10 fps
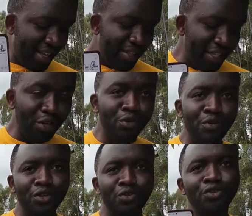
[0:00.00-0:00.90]
Uh, this one
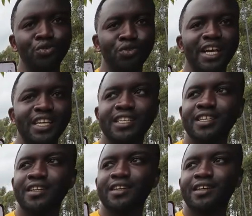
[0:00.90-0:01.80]
will do tonight.
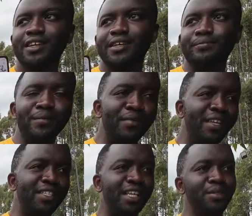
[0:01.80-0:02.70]
Yeah. Maybe
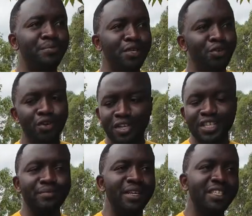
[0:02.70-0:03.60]
it's a special
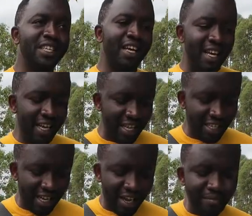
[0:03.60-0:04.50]
Christmas here at
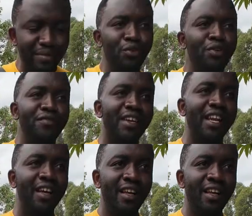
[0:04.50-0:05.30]
uh, Marwa Villa.